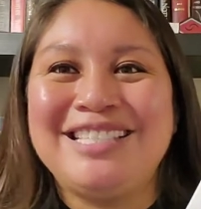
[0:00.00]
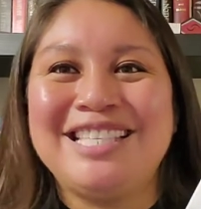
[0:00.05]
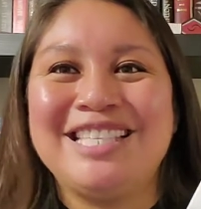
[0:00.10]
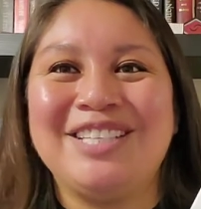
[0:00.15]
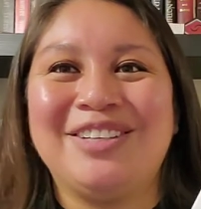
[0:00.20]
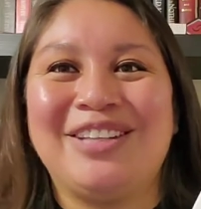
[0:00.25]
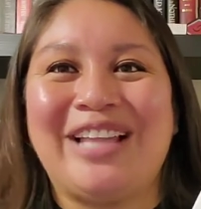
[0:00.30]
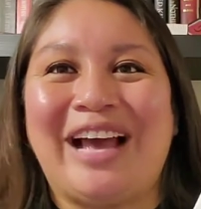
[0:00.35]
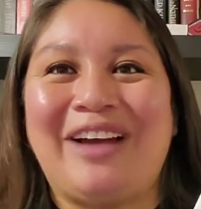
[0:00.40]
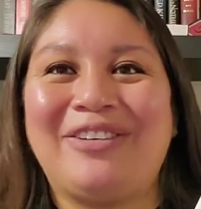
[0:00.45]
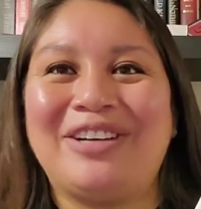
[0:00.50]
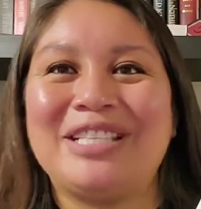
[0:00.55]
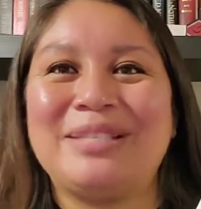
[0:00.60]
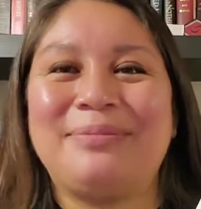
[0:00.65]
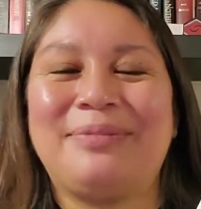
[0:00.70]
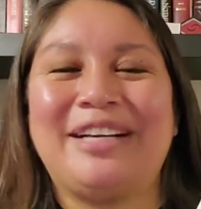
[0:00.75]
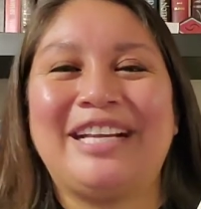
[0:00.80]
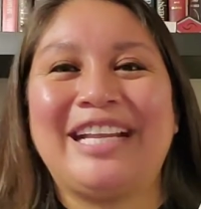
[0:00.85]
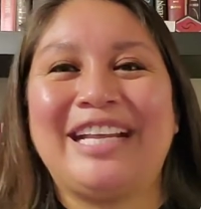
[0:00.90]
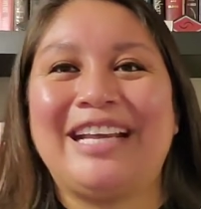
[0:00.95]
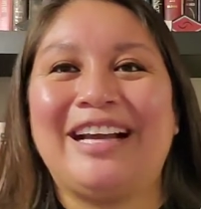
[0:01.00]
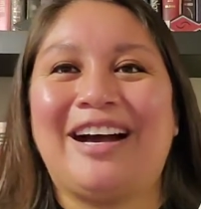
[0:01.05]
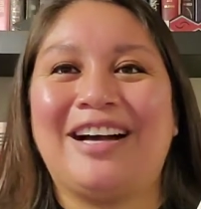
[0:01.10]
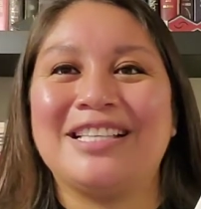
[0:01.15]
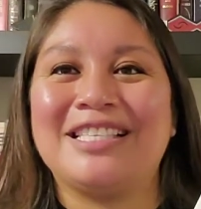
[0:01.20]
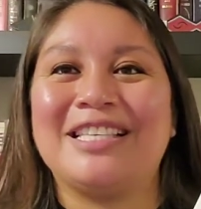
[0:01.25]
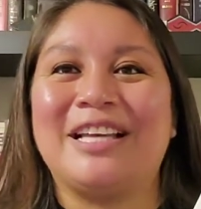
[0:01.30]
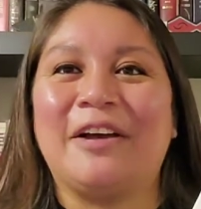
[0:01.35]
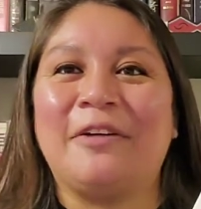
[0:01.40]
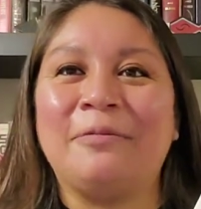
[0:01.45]
So that was pretty
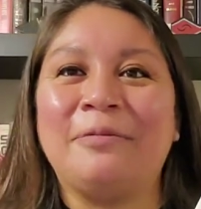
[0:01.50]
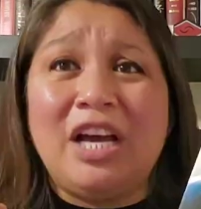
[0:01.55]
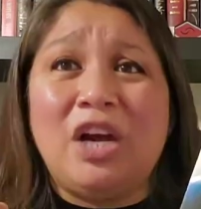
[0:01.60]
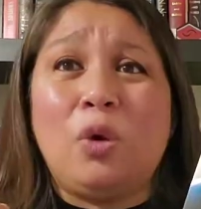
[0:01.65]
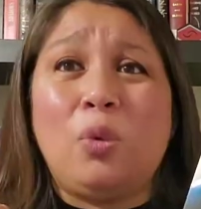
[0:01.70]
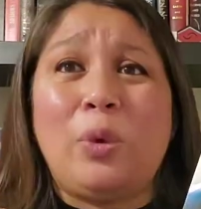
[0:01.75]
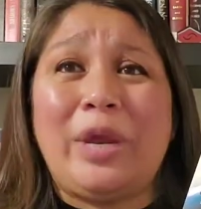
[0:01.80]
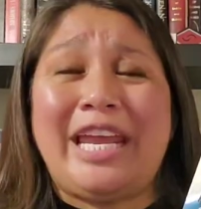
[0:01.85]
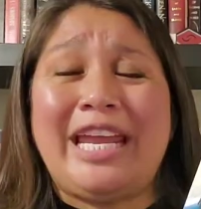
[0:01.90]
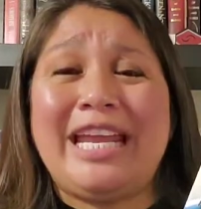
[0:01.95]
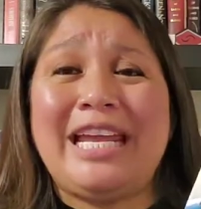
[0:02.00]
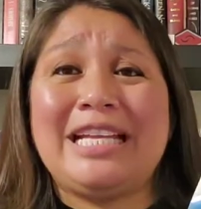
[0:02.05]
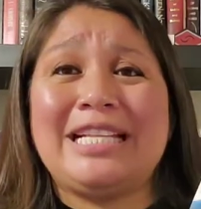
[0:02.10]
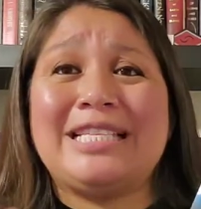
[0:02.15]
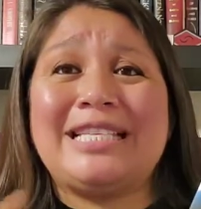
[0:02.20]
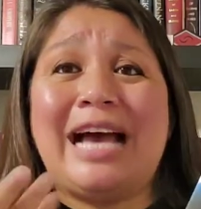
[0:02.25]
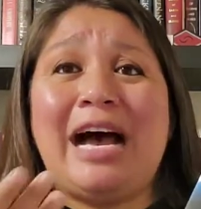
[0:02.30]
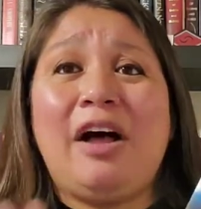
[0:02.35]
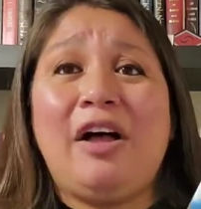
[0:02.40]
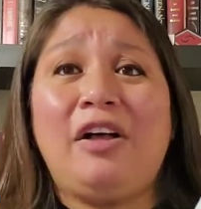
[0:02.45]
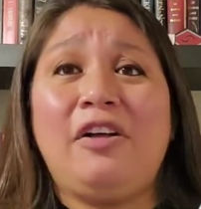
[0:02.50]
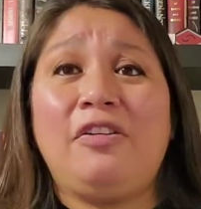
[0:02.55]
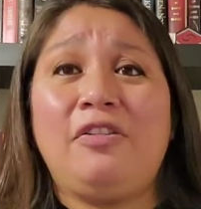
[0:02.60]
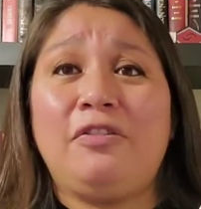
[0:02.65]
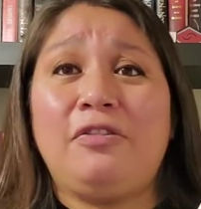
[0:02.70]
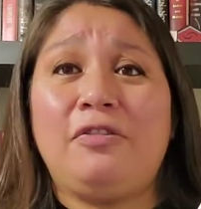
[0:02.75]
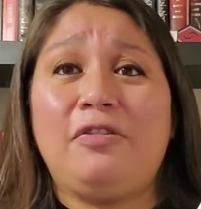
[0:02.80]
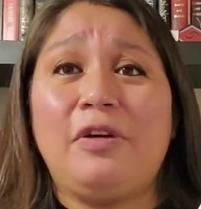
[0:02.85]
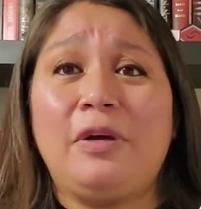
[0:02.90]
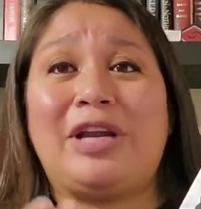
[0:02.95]
awesome. We
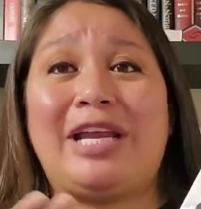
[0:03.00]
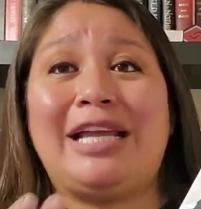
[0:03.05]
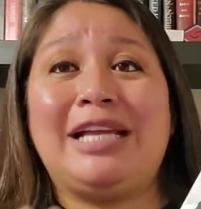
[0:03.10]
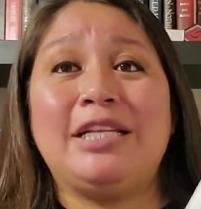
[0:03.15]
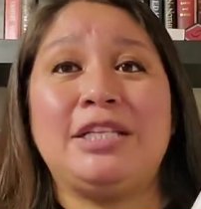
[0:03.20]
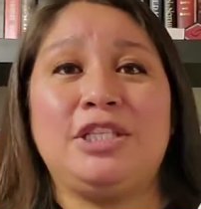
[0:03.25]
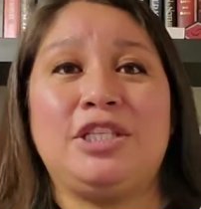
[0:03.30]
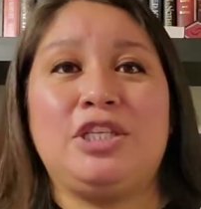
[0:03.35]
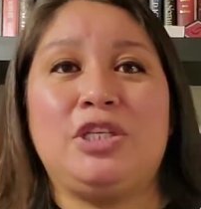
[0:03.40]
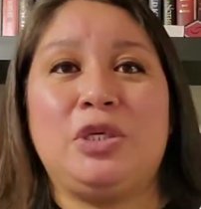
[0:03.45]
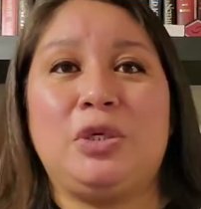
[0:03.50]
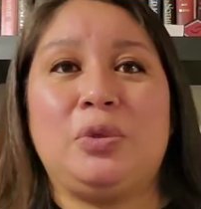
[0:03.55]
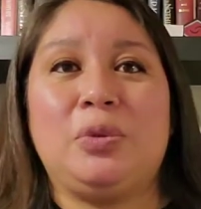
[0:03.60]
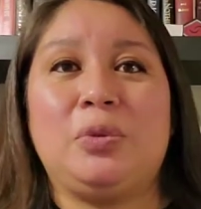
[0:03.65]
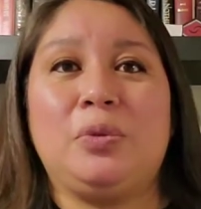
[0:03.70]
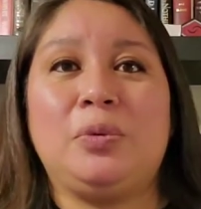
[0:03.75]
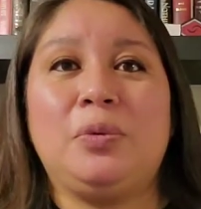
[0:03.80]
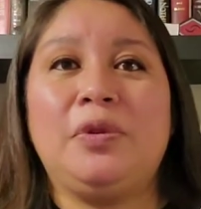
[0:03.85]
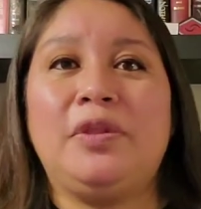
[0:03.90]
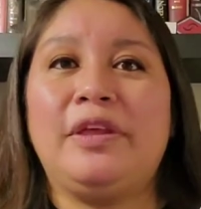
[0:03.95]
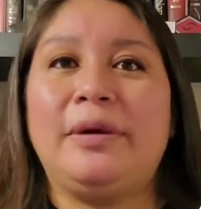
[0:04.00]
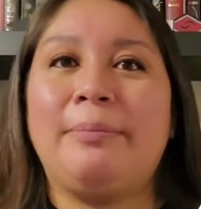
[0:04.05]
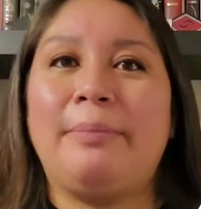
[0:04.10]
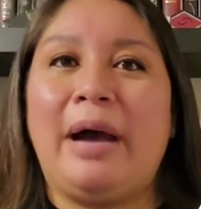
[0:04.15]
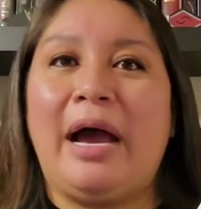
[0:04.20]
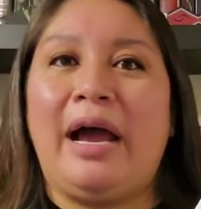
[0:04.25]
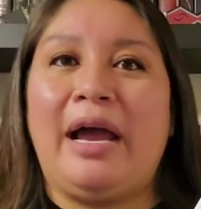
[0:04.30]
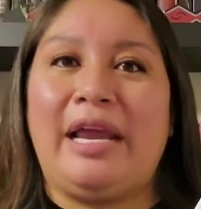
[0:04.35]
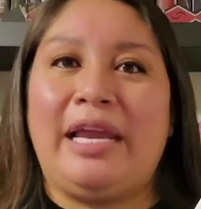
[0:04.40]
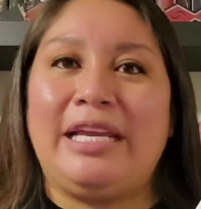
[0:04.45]
delve into the
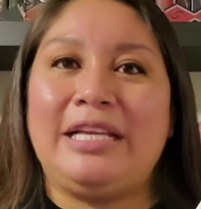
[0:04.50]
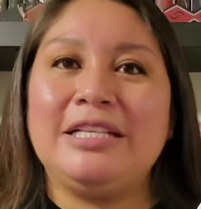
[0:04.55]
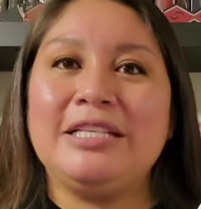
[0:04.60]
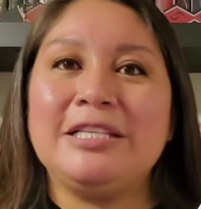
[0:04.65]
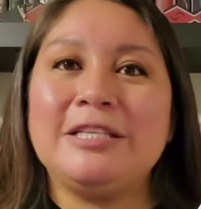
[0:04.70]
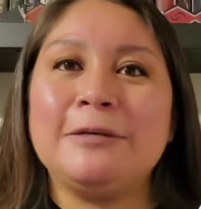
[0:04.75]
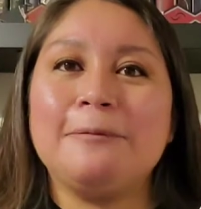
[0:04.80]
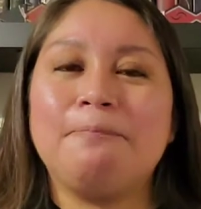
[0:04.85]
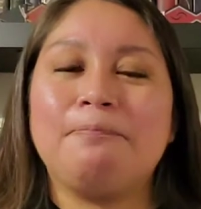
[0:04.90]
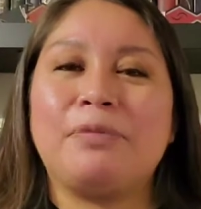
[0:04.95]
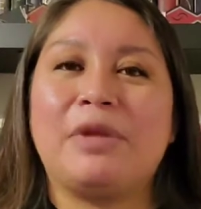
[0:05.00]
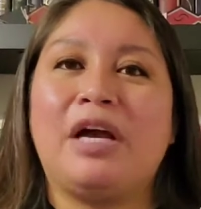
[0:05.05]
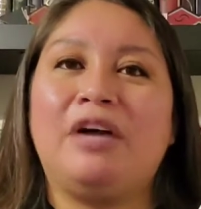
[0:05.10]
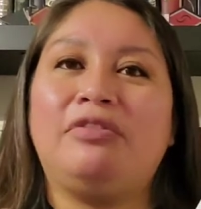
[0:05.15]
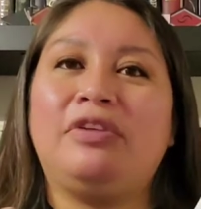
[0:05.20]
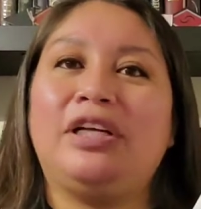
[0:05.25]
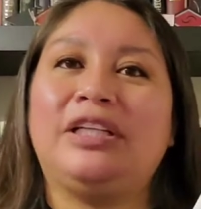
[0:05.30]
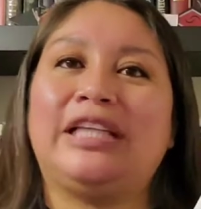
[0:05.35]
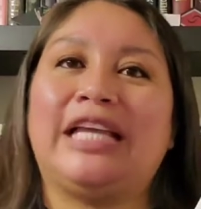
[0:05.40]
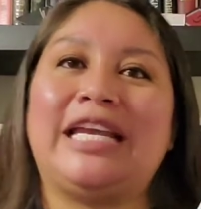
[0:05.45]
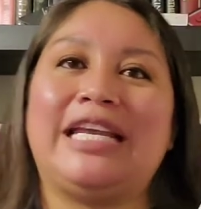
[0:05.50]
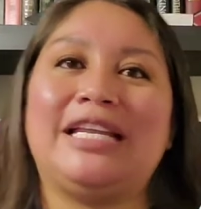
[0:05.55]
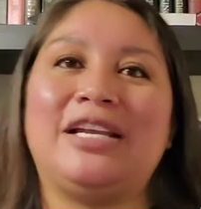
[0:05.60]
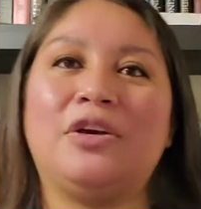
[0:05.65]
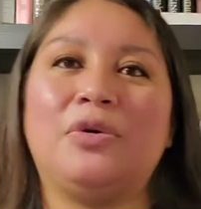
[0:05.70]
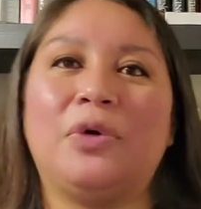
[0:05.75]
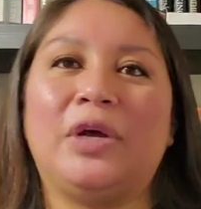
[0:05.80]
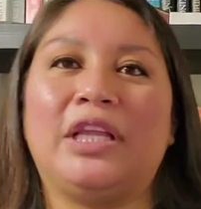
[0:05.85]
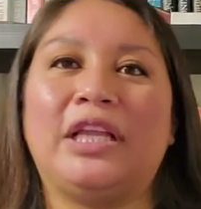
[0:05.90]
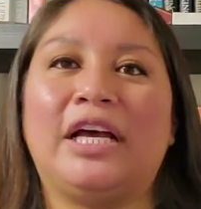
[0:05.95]
mind of Helene
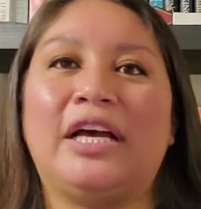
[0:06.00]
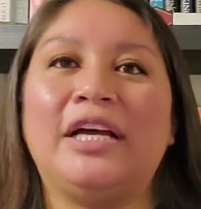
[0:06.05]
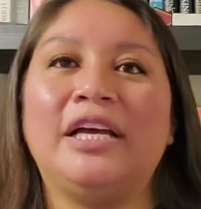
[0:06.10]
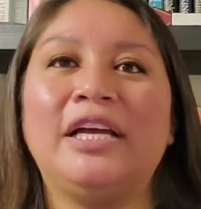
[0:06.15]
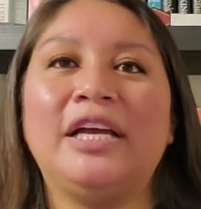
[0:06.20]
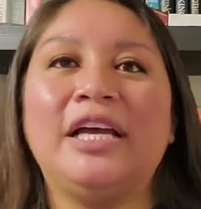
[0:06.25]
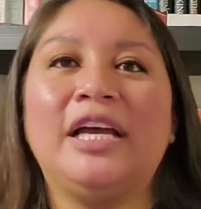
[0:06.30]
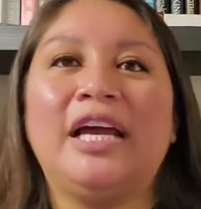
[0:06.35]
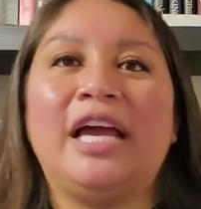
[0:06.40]
Aquila,